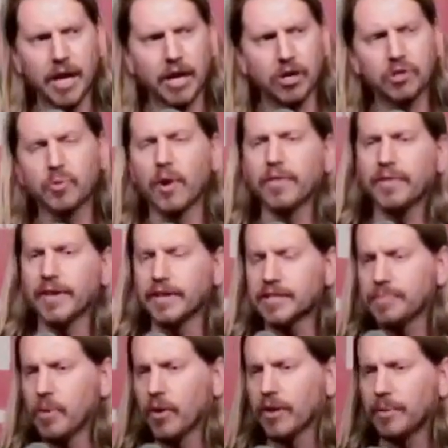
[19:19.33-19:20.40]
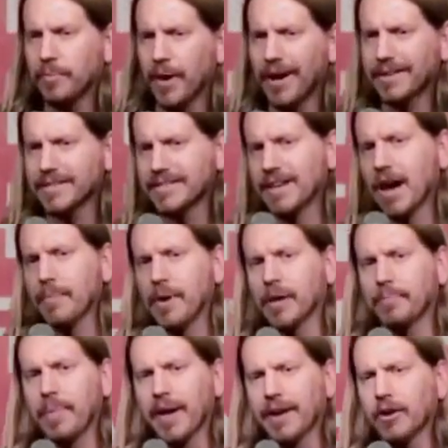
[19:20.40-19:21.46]
Here's one thing smoking pot does not
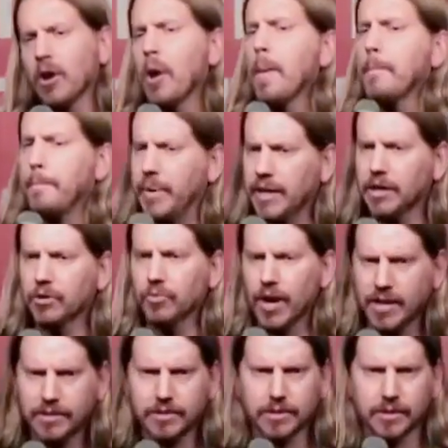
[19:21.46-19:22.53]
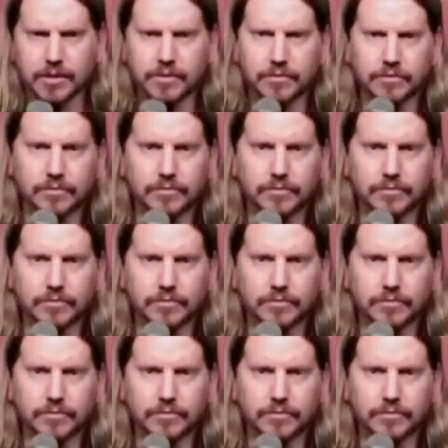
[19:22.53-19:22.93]
make better: being arrested.